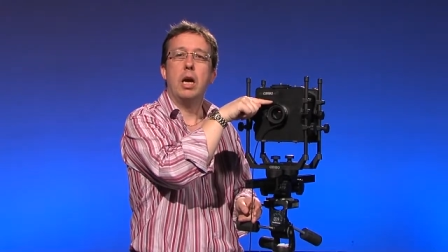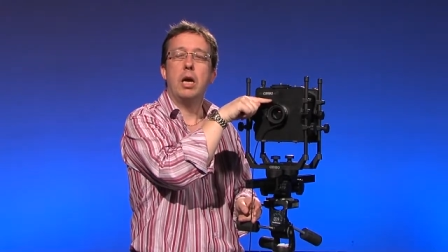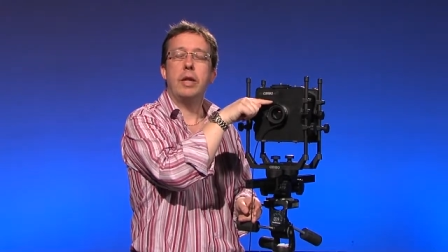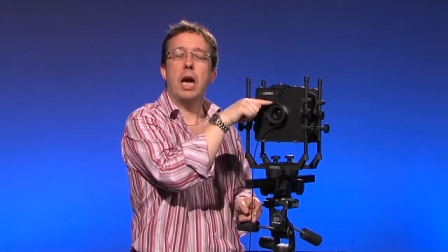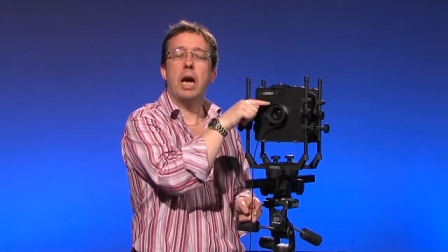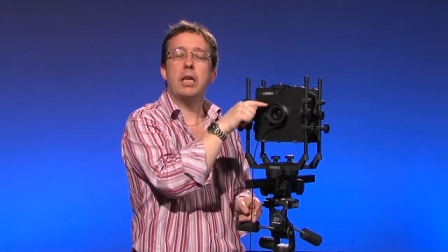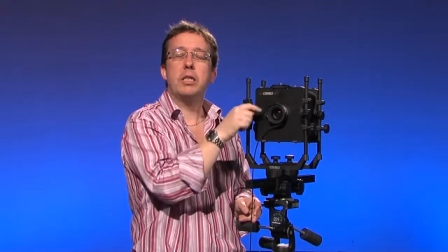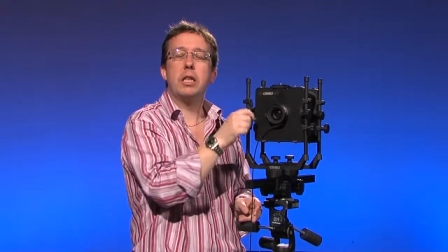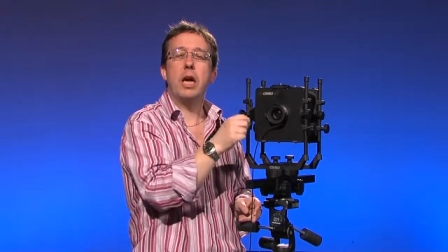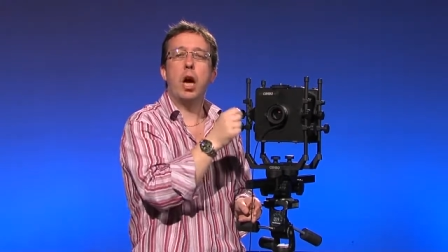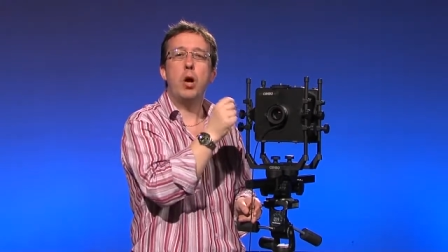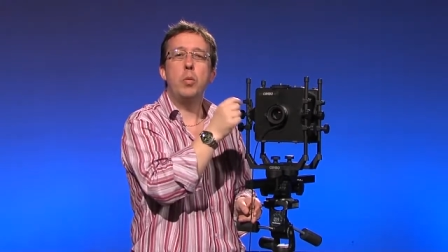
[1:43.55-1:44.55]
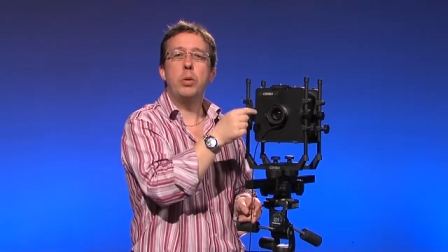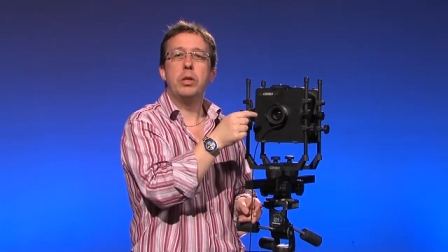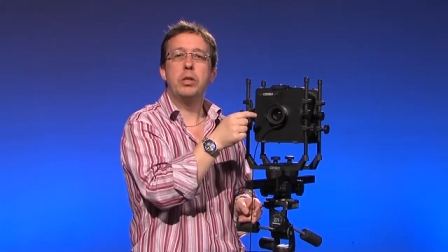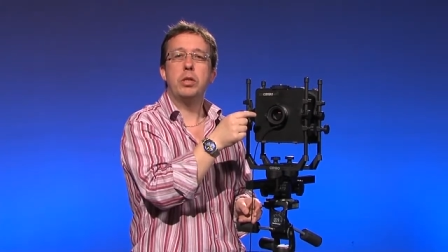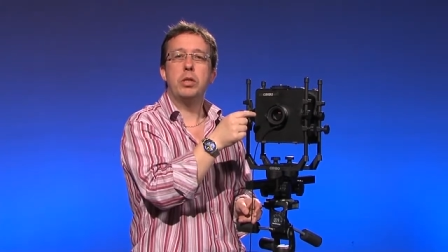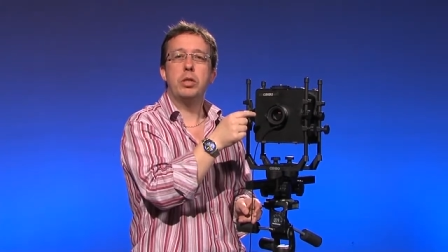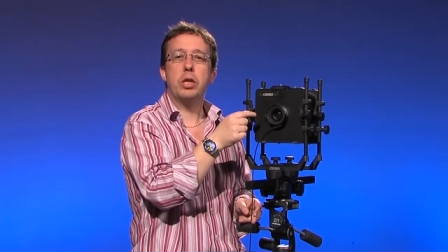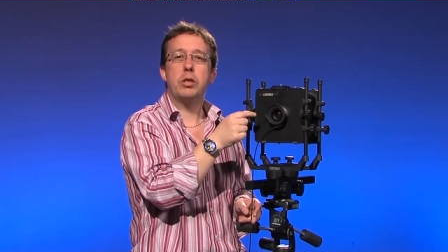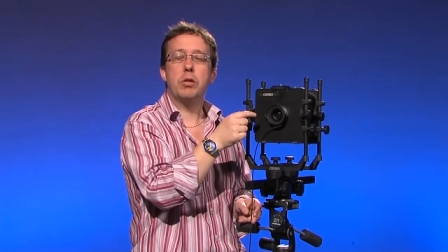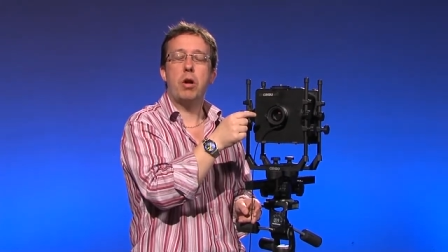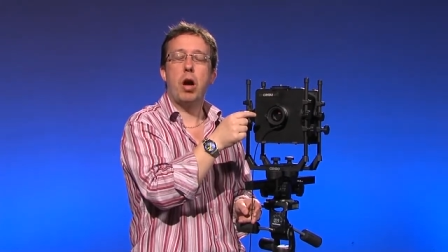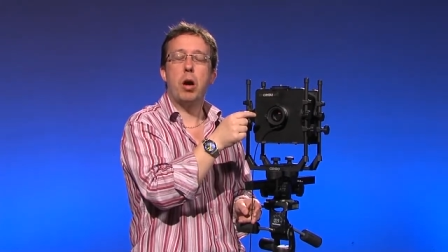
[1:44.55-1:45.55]
and that actually opens the
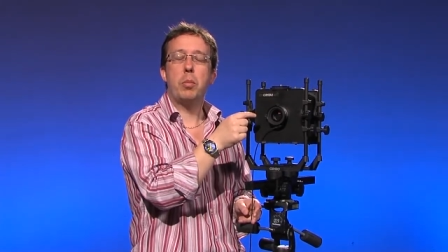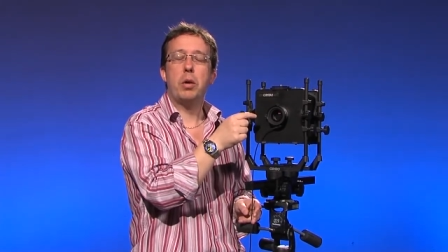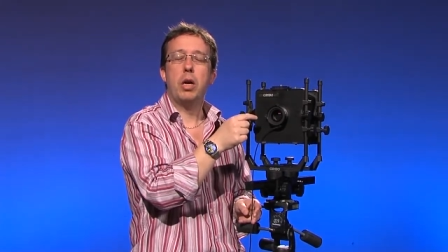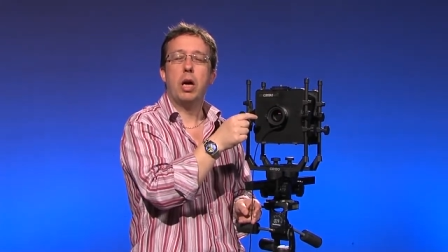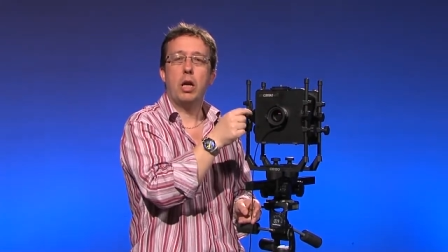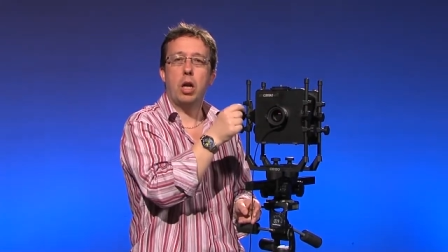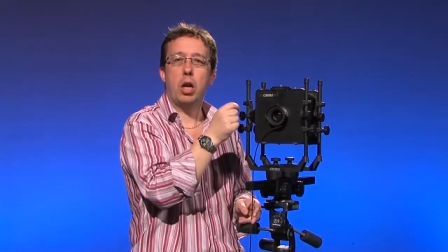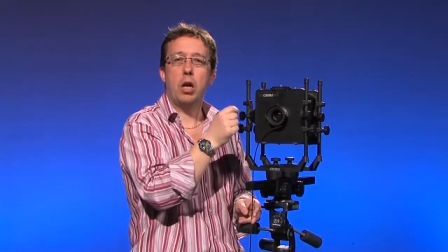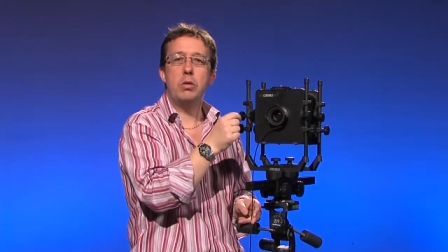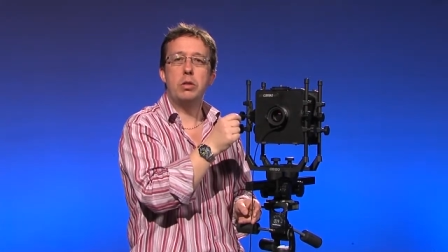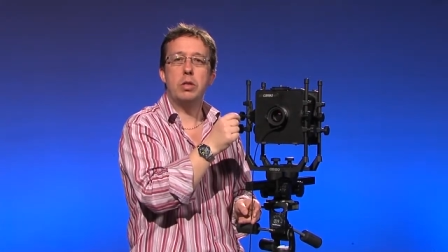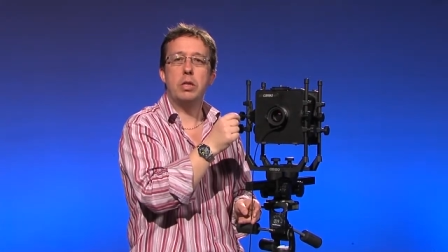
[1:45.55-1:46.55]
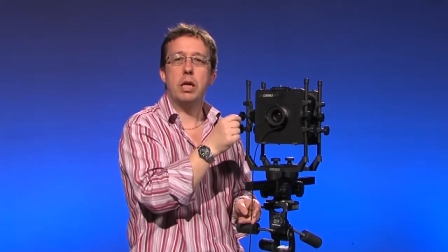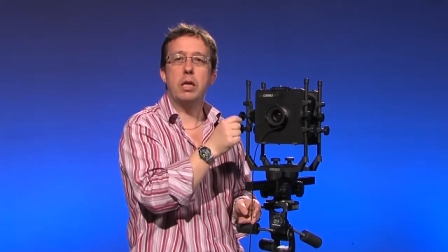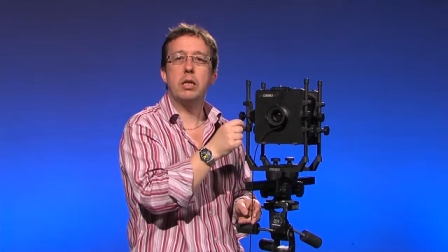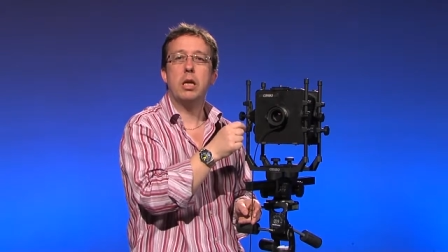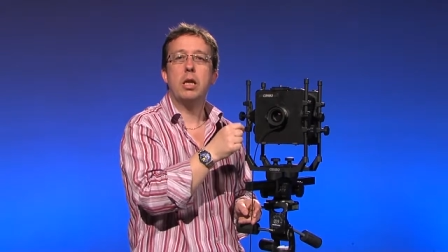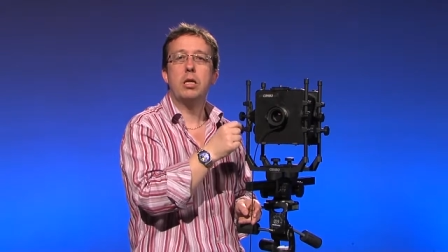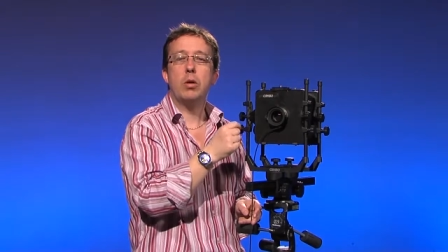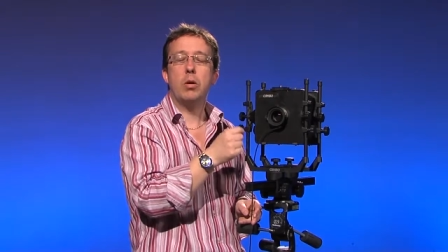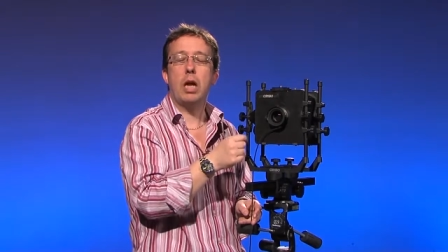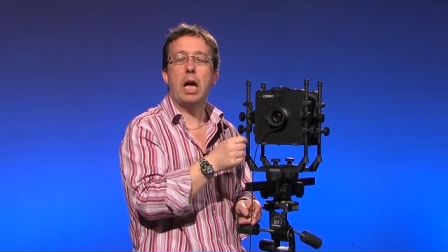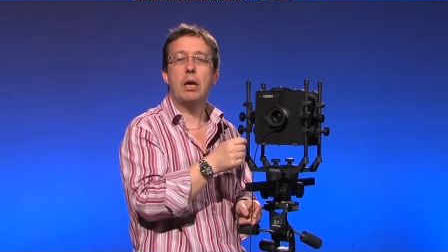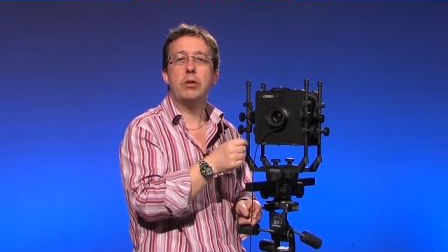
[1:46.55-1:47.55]
shutter up and closes it, so it
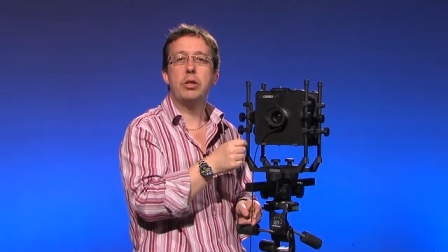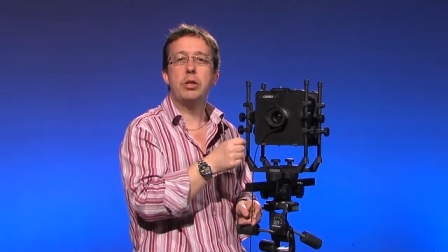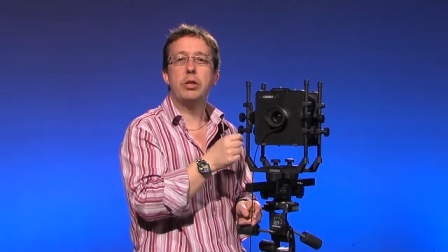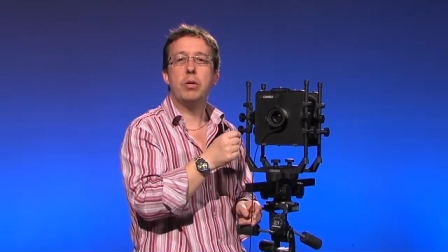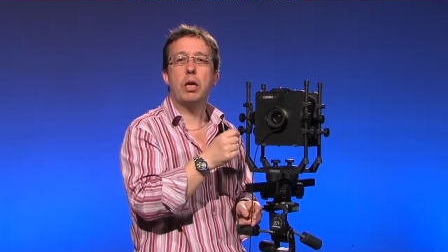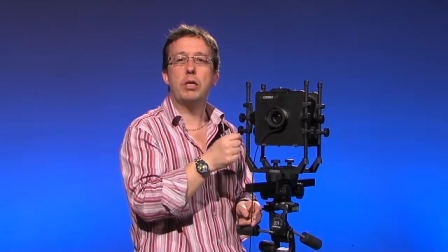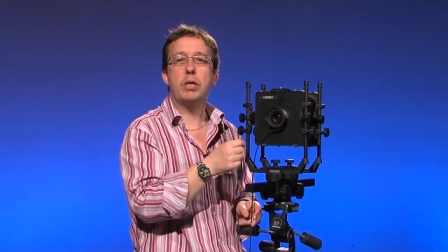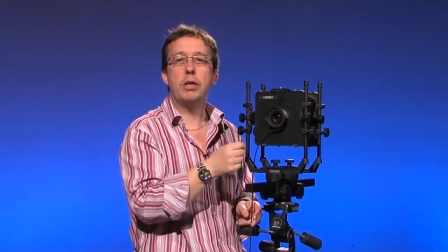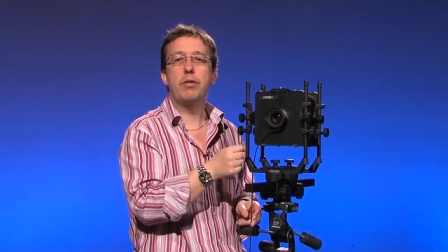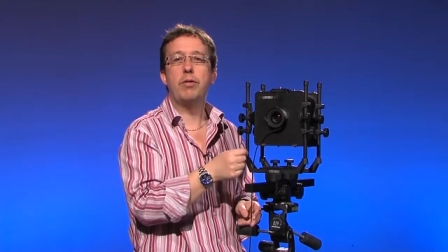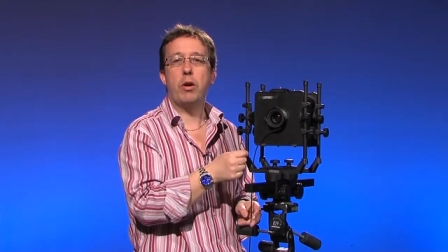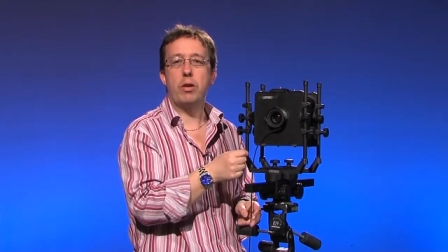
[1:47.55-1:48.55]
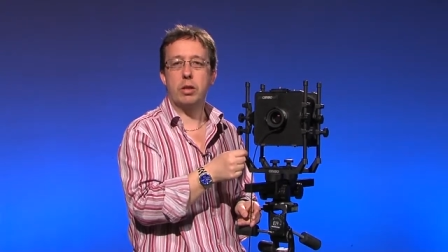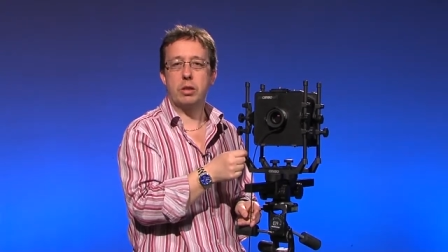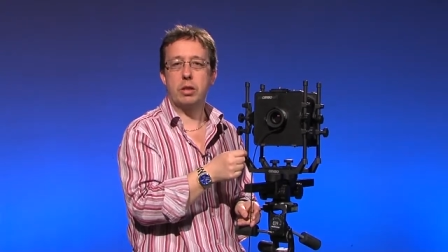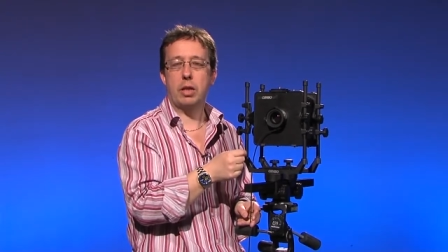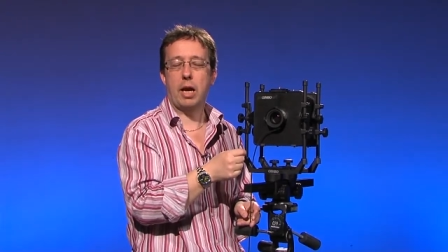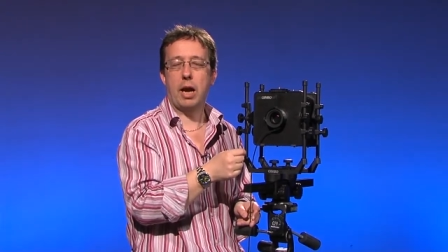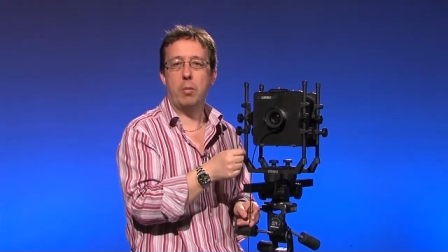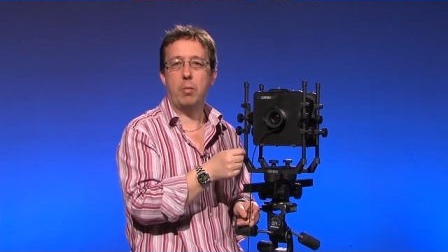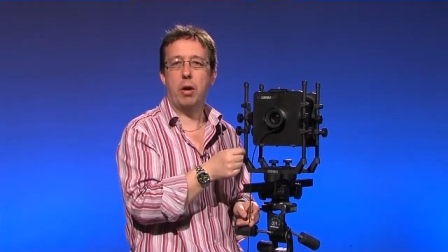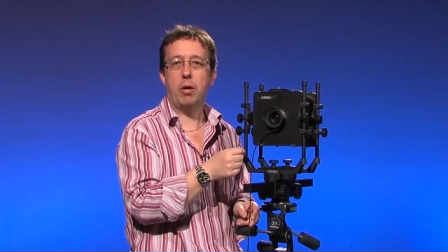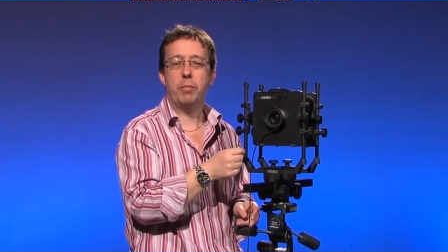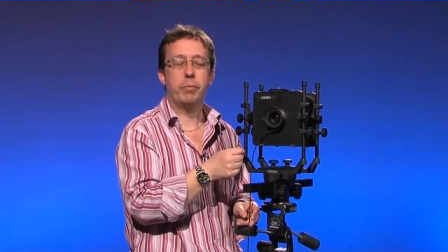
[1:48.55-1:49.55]
allows you to actually focus the
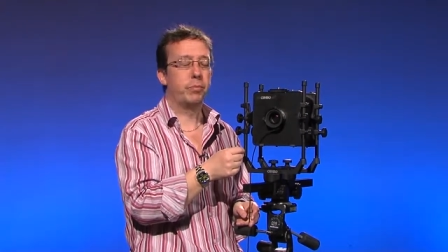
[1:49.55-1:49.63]
camera.